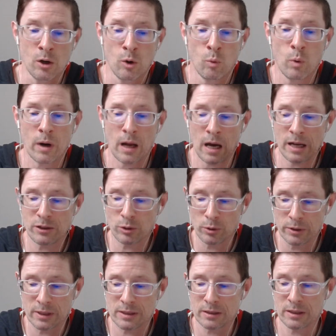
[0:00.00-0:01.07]
What I
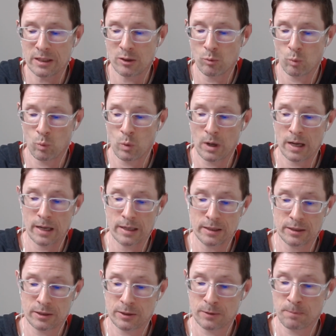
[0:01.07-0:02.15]
told this lead
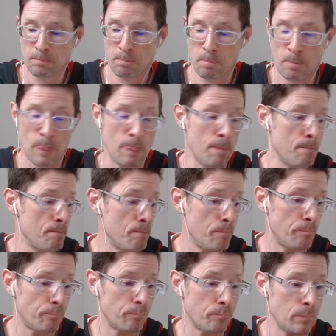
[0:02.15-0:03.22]
was
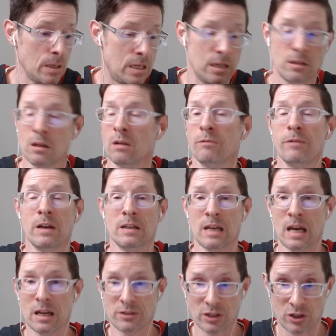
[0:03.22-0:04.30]
he had done a
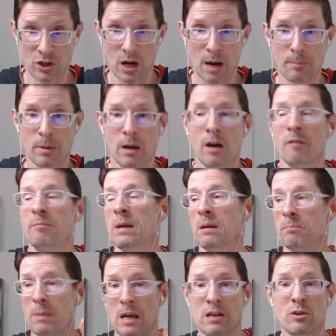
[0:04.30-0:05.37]
fantastic job of being
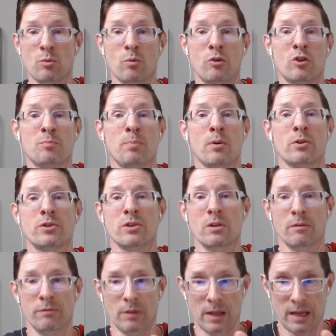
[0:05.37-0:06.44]
patient with this person,
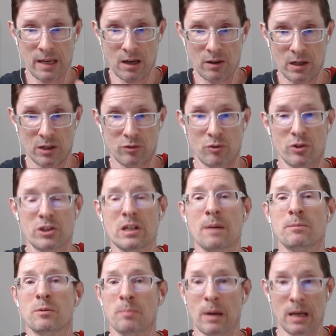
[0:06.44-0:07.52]
of laying out extra
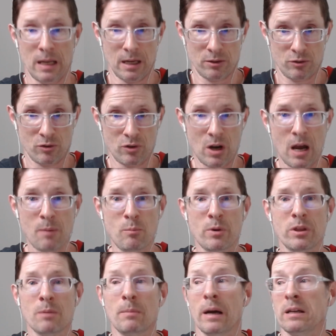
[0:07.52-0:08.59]
steps, spending extra time with
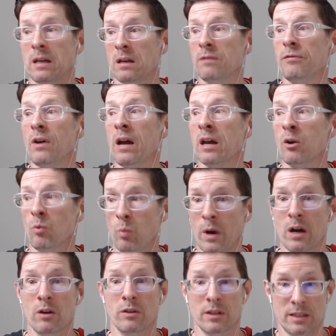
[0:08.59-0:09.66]
them, identifying
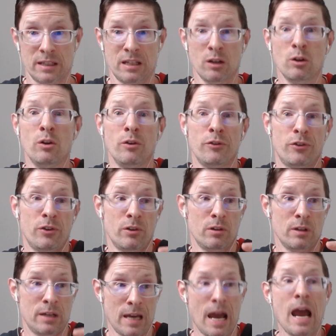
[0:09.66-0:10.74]
where the skills
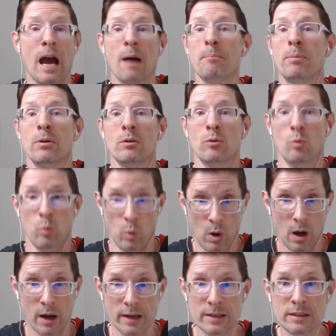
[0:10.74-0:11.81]
gap
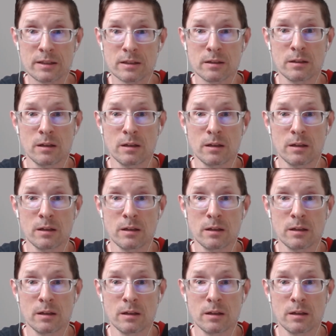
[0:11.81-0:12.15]
was,